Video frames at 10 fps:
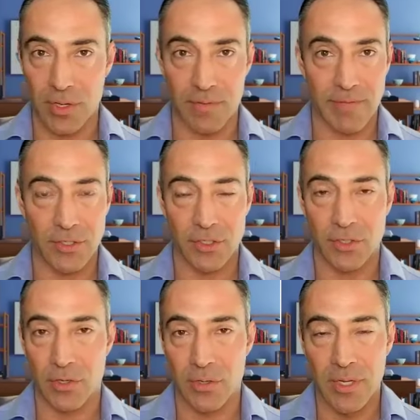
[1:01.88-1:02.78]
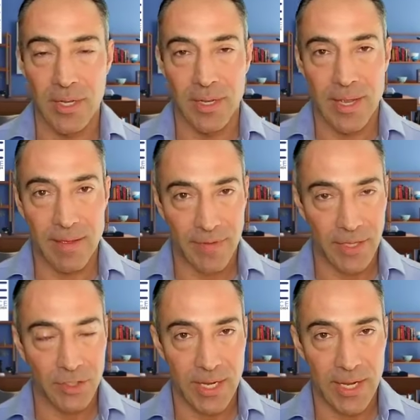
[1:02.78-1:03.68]
conventional
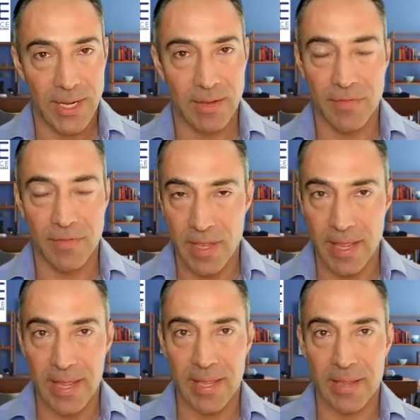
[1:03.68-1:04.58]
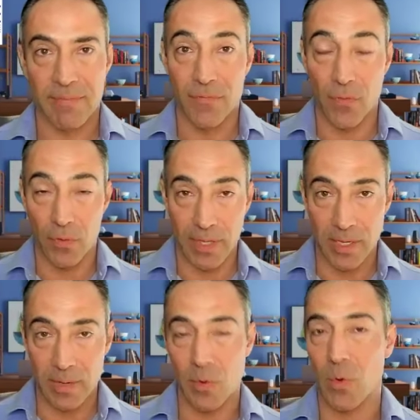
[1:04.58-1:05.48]
FHA, VA, full
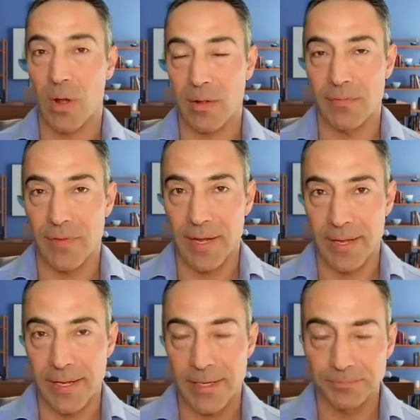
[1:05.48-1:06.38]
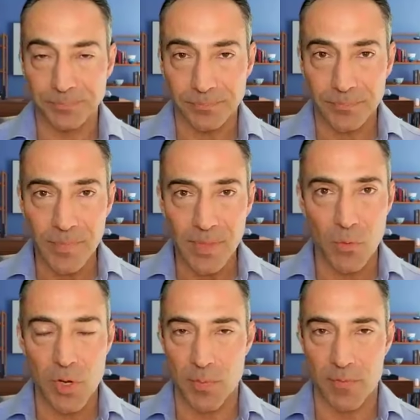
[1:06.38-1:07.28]
income qualifying,
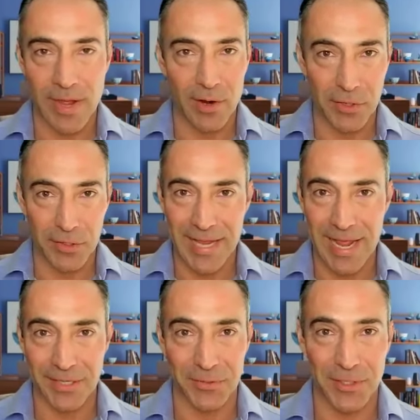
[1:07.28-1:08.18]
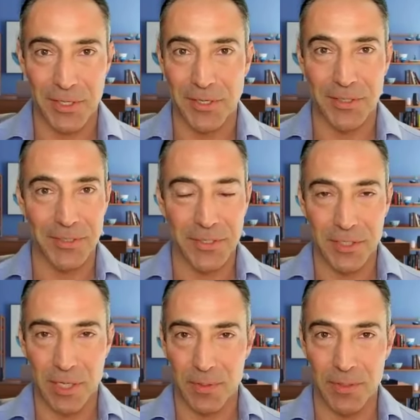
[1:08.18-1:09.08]
where you provide all your tax returns and your
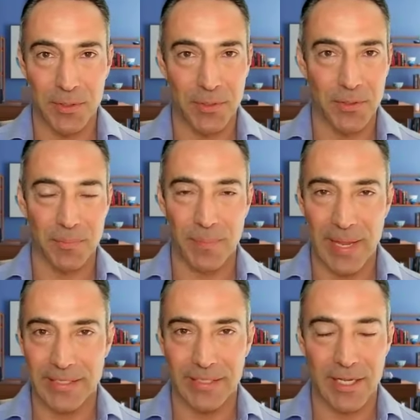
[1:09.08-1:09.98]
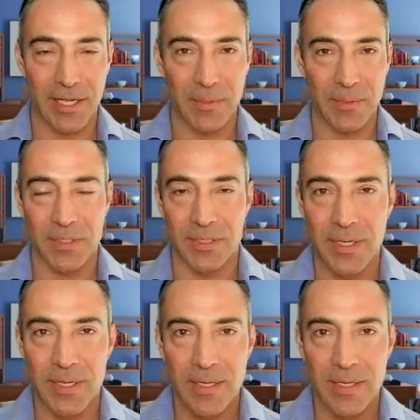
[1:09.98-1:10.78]
W-2s and pay stubs and